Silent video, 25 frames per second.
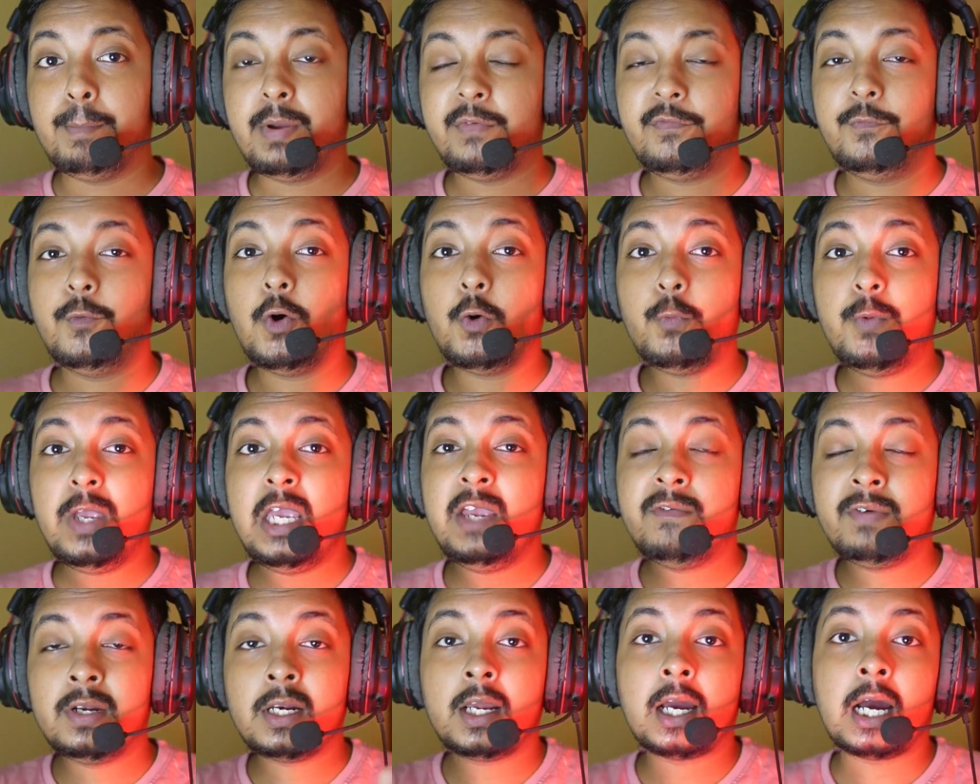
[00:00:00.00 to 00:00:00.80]
before we
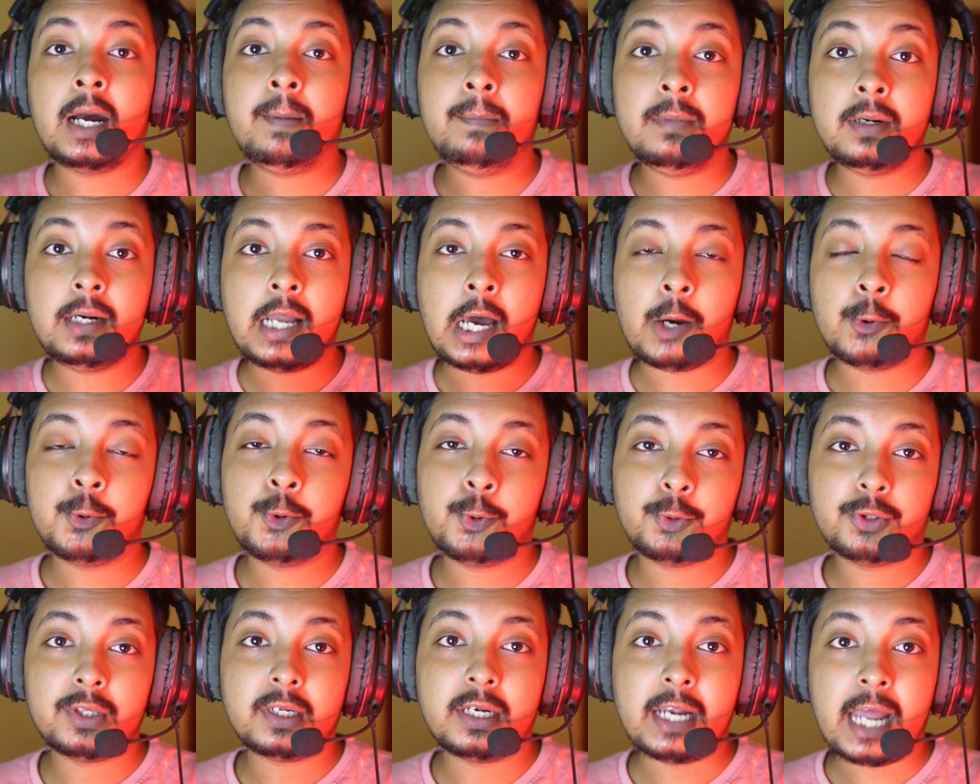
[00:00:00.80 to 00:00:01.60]
even come
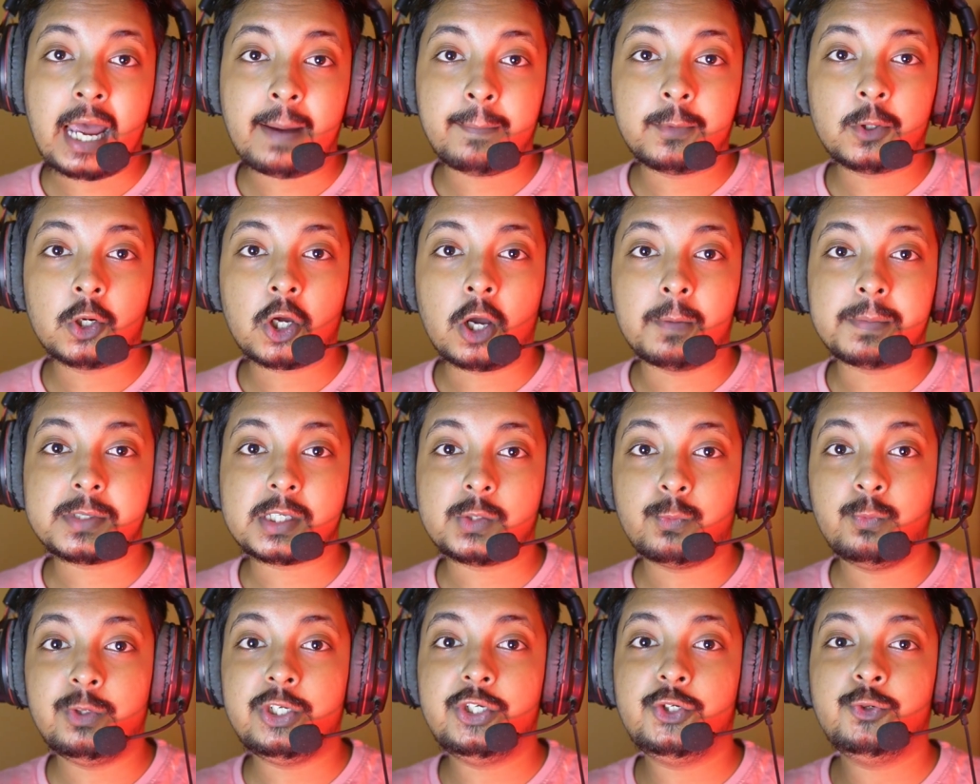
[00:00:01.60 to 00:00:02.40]
down to the
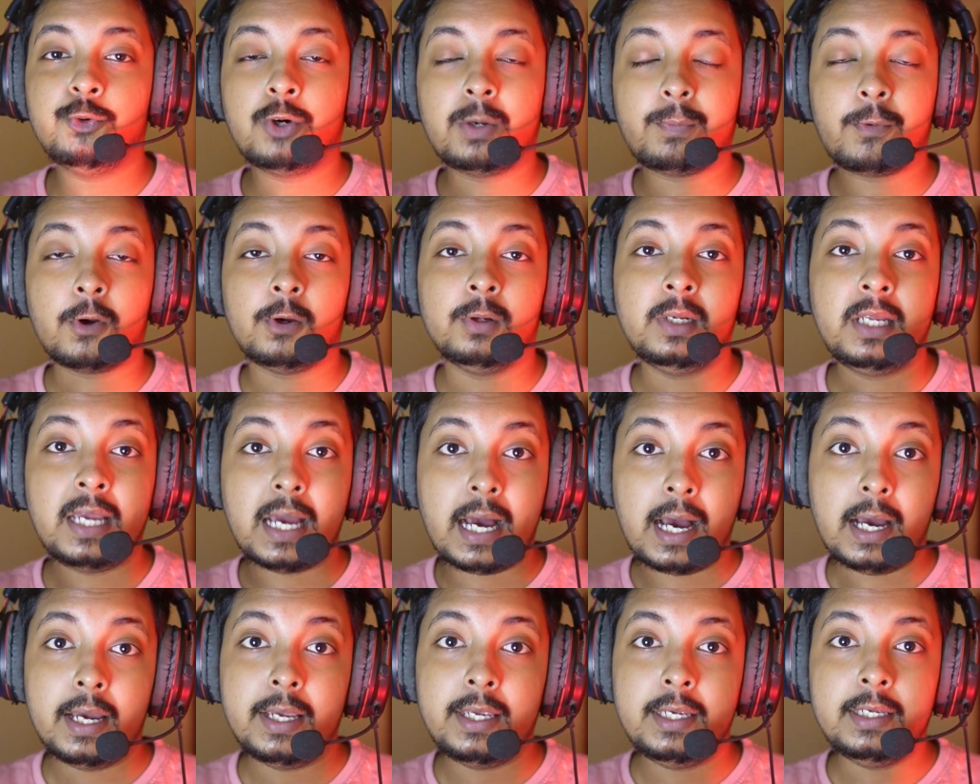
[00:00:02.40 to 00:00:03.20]
laptops which you are probably
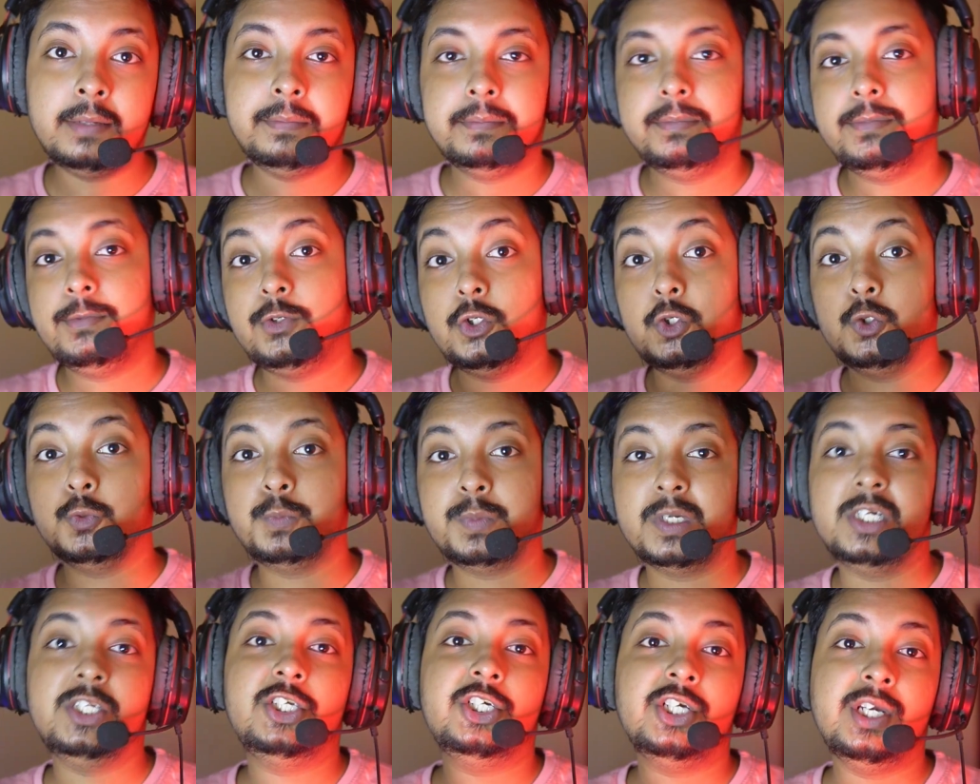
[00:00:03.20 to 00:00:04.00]
eyeing to
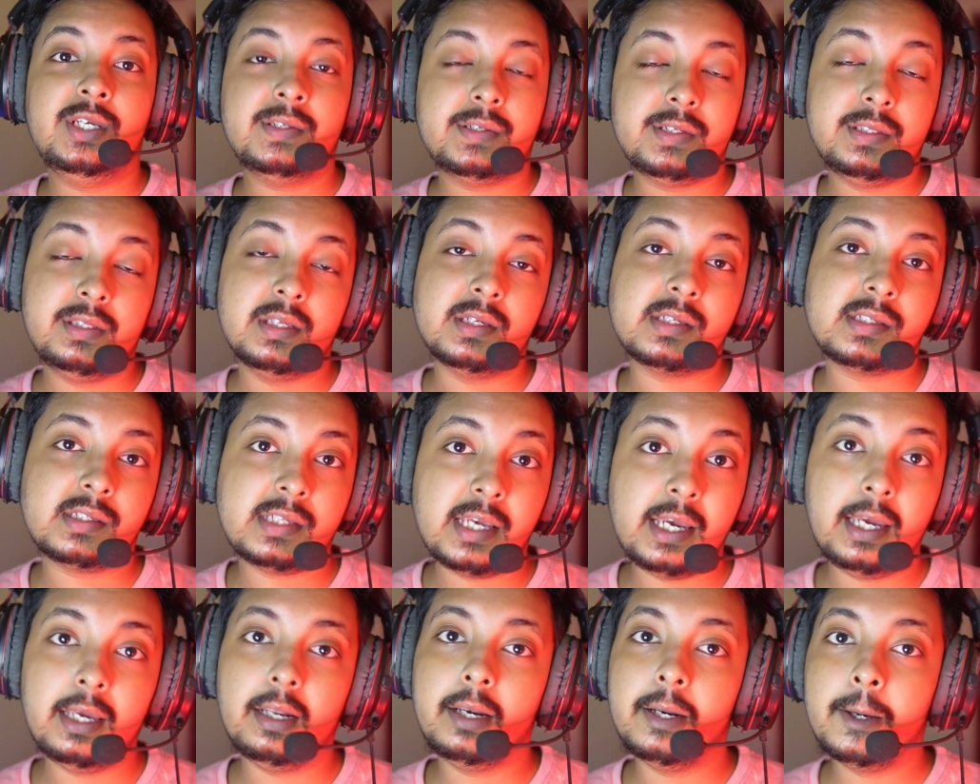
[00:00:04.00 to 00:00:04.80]
purchase in the
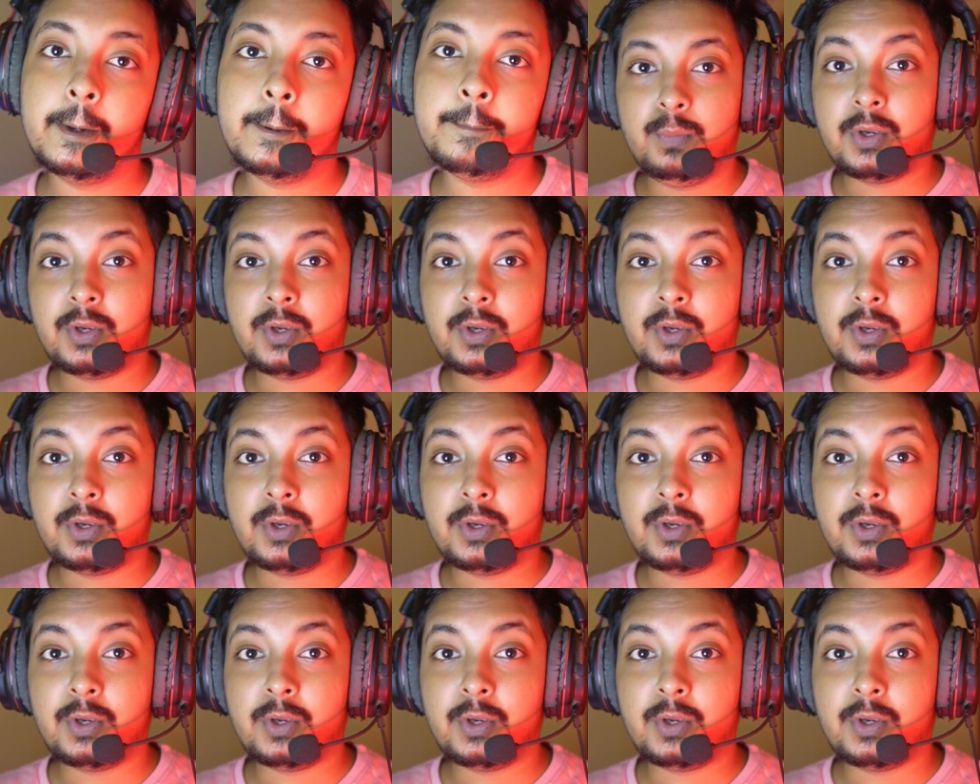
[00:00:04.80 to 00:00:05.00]
sale,